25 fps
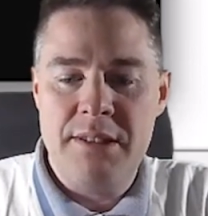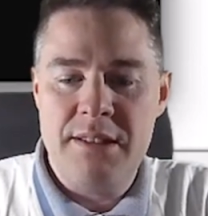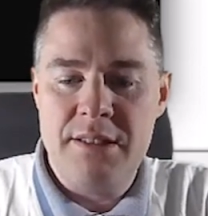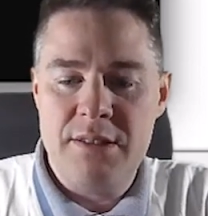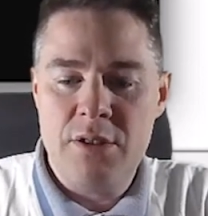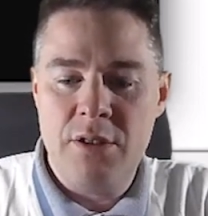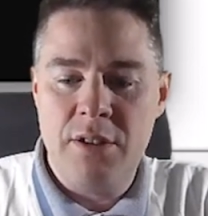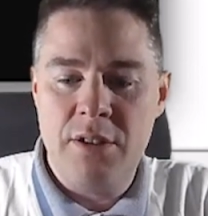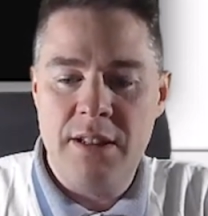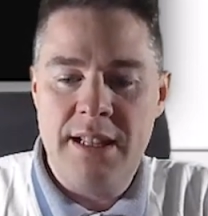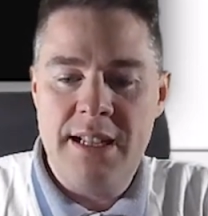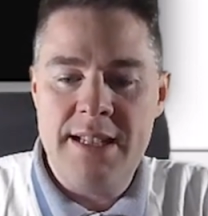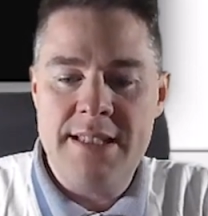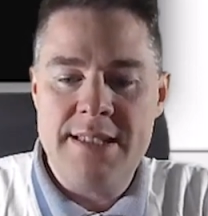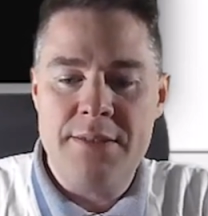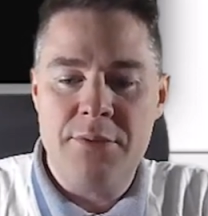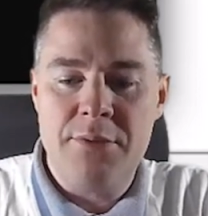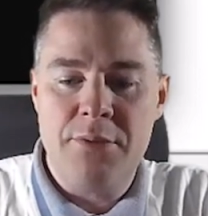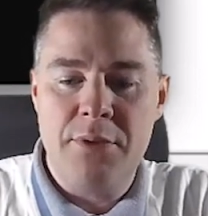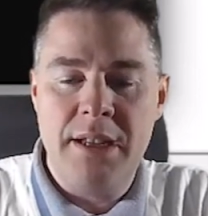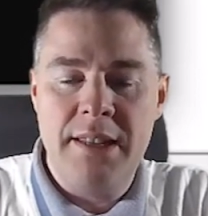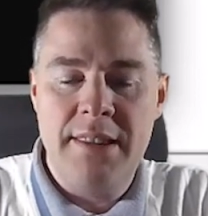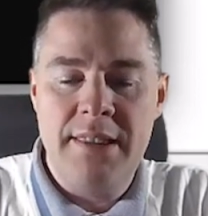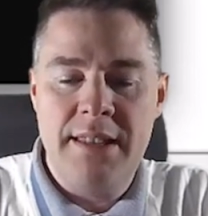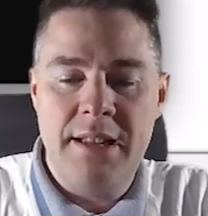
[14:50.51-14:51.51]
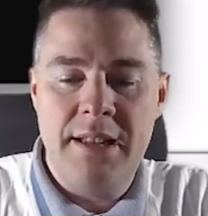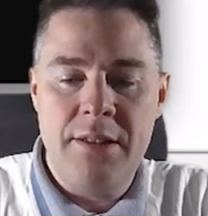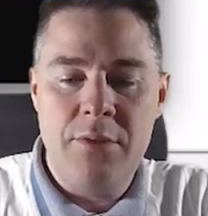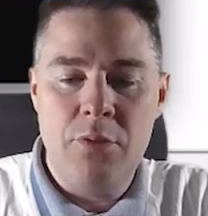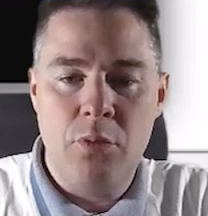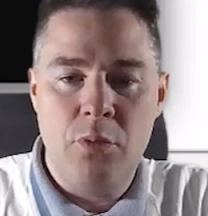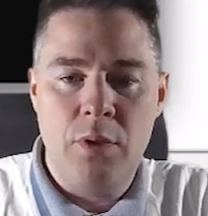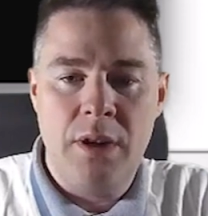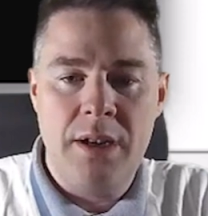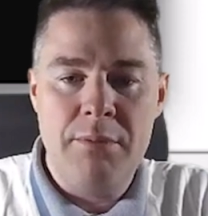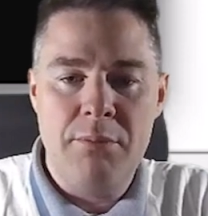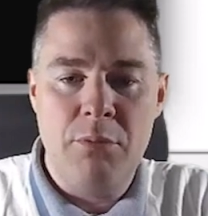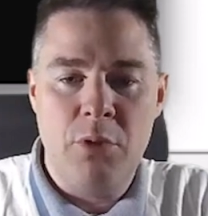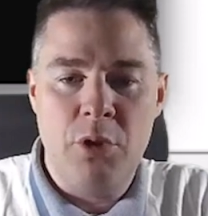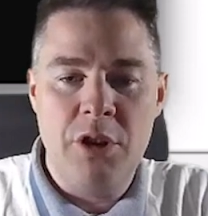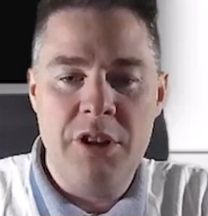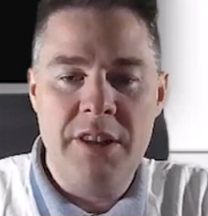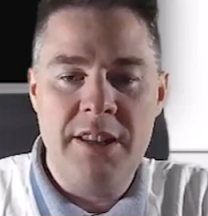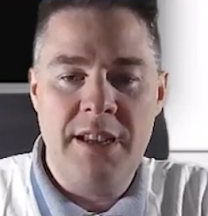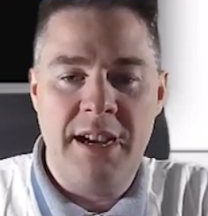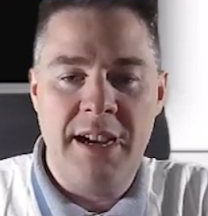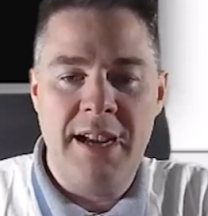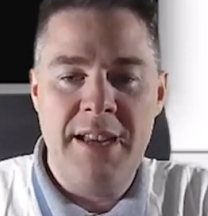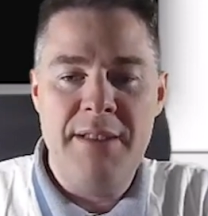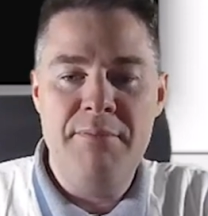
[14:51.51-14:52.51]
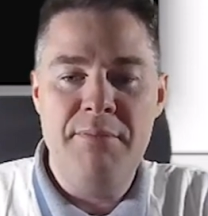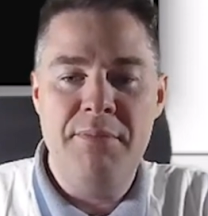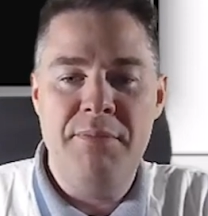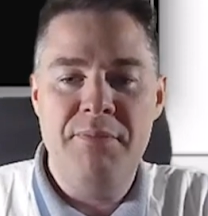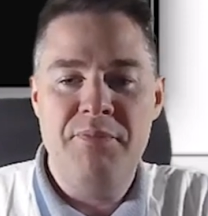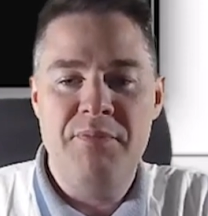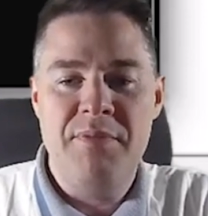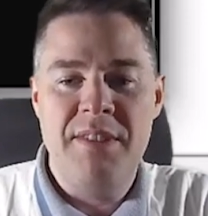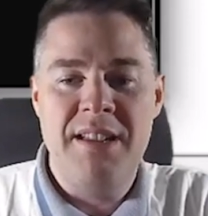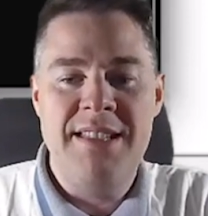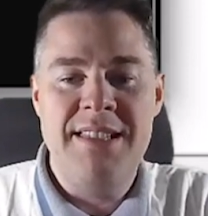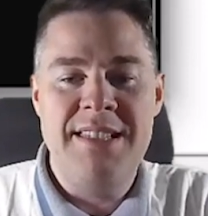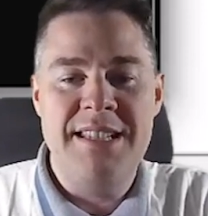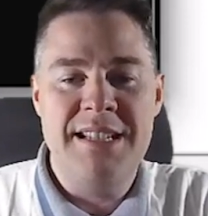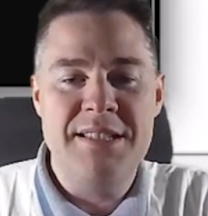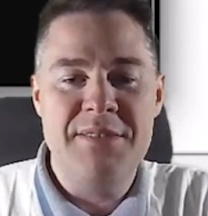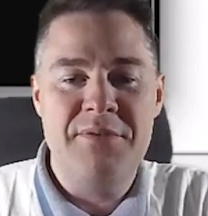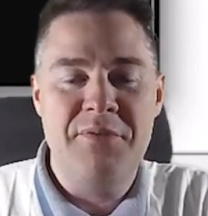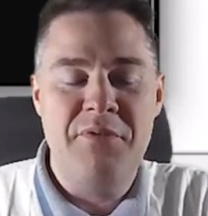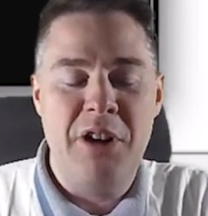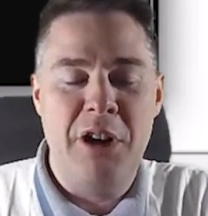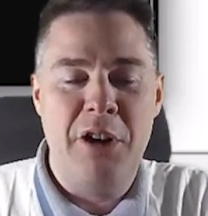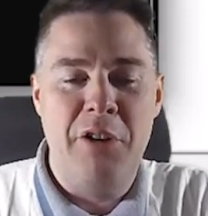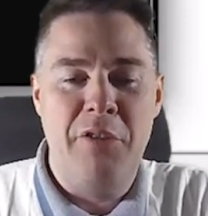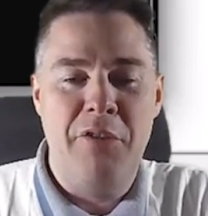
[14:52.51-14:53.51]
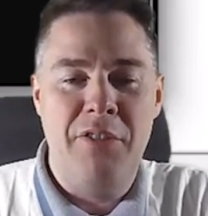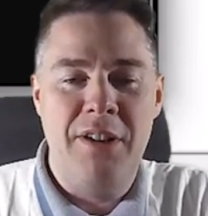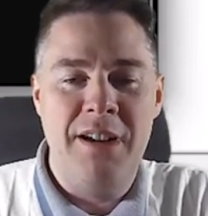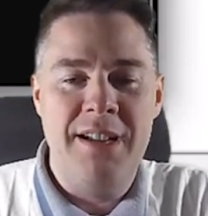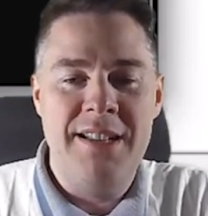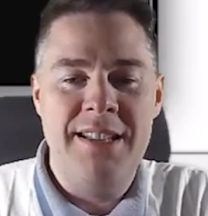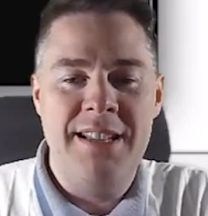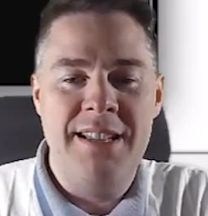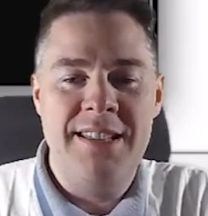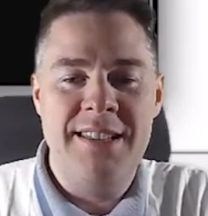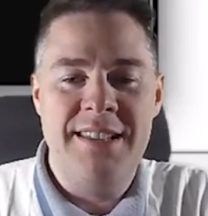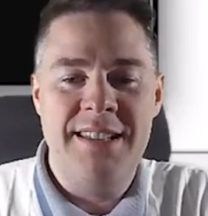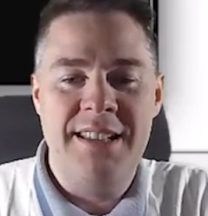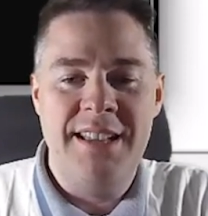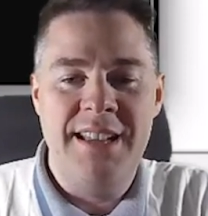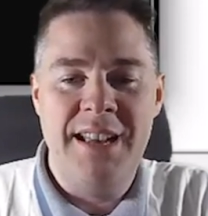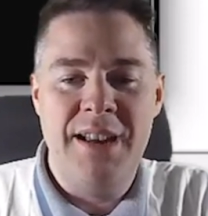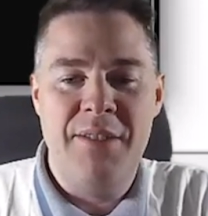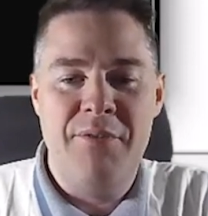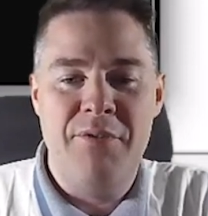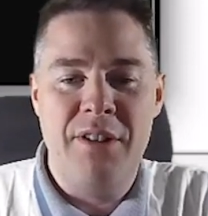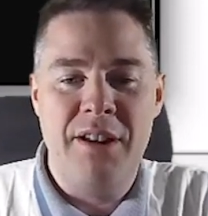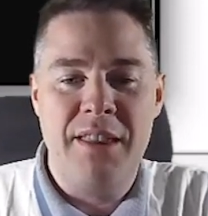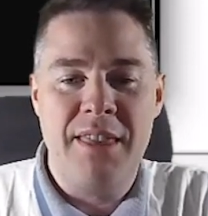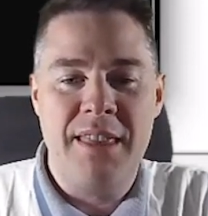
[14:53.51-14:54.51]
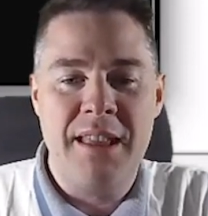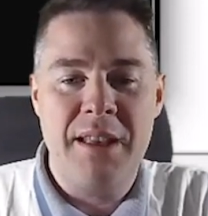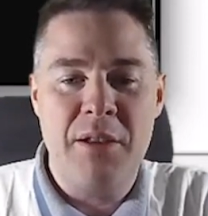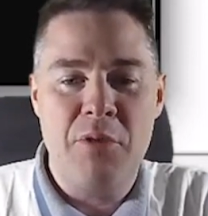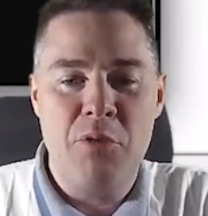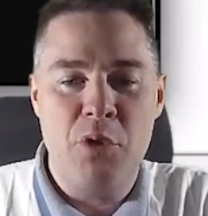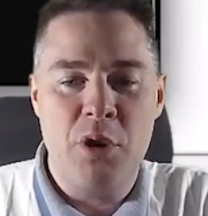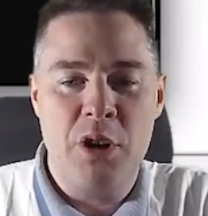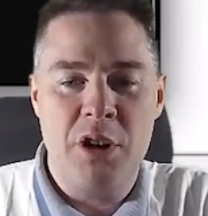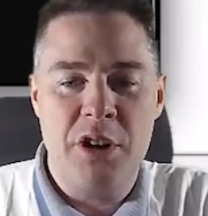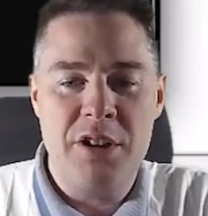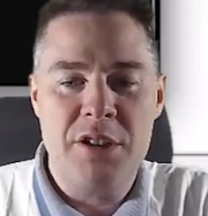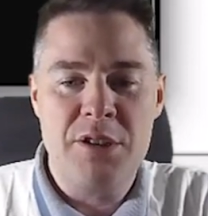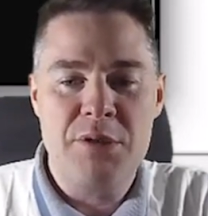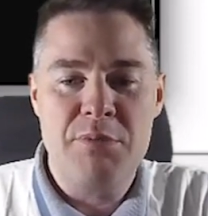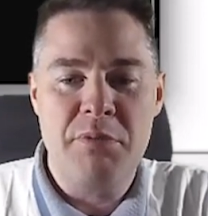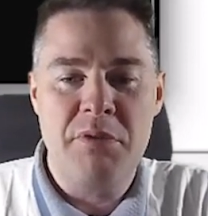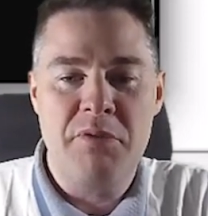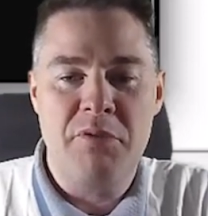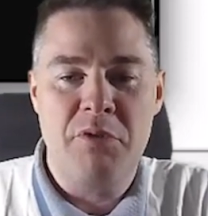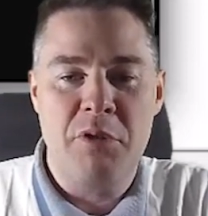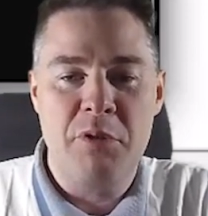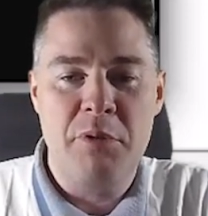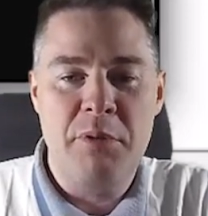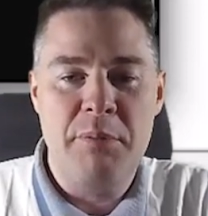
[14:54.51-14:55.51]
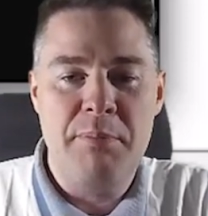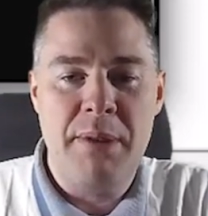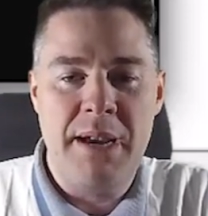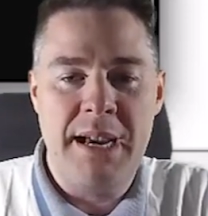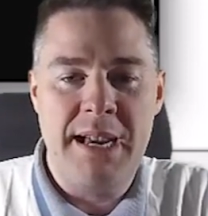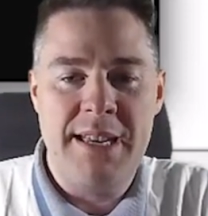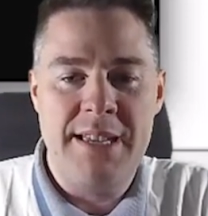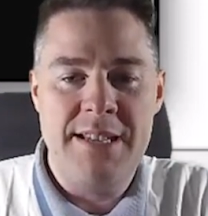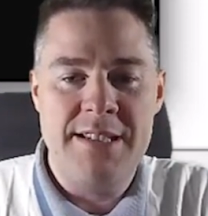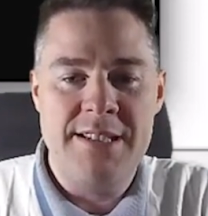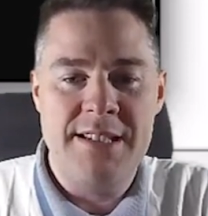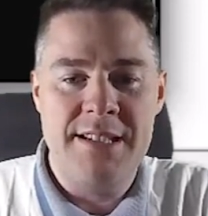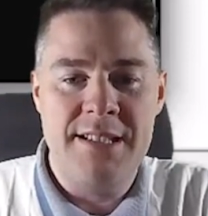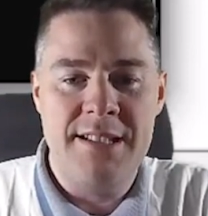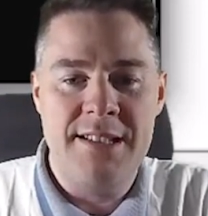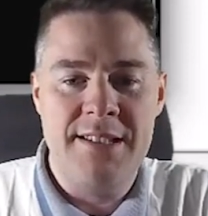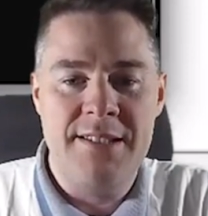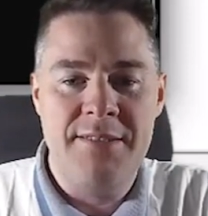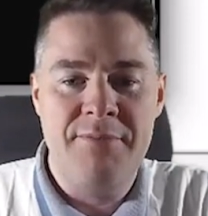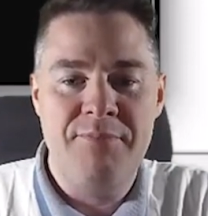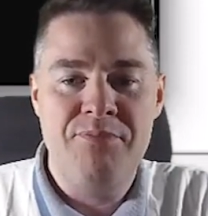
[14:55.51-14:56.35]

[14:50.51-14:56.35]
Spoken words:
So let's run that one more time and just verify that everything works before we package it.